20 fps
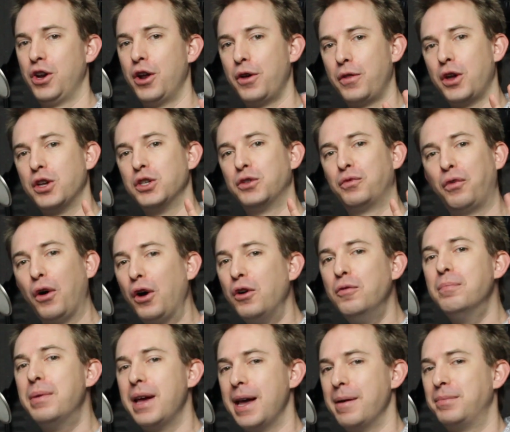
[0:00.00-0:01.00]
You know, those
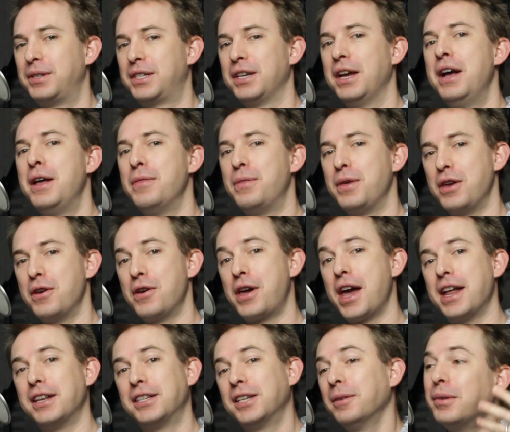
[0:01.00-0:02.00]
phone pips that you
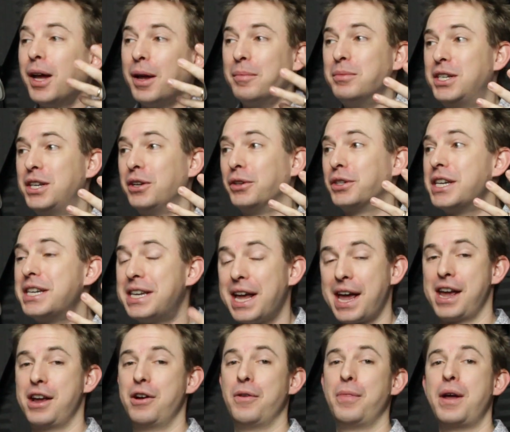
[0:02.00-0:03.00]
get sometimes still
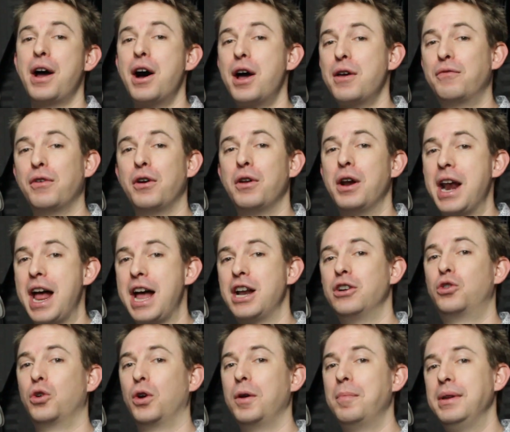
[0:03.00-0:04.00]
today on the iPhone and
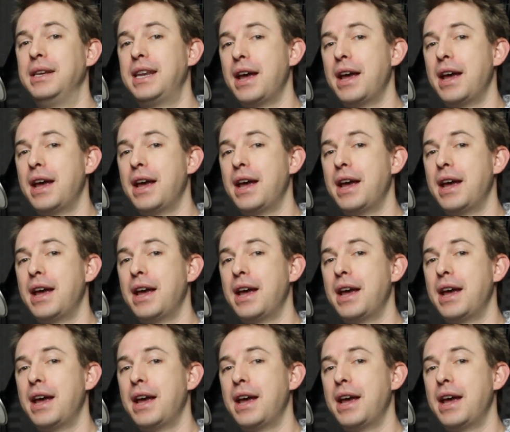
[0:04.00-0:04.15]
Android,